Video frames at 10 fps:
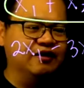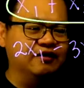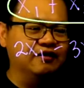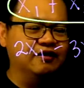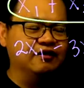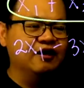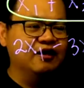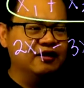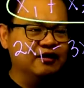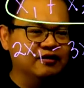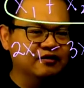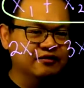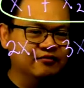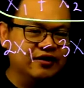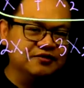
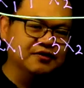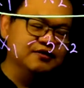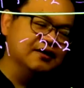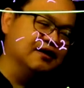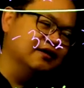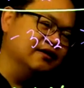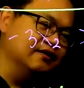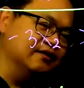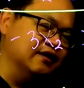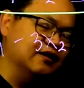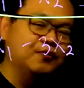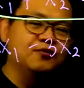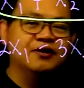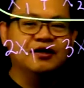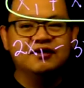in restaurants in
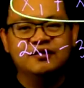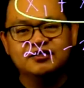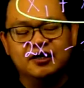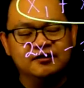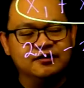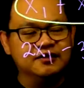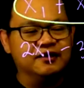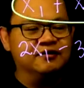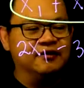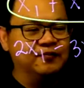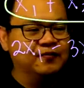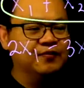Katipunan, etc., etc.?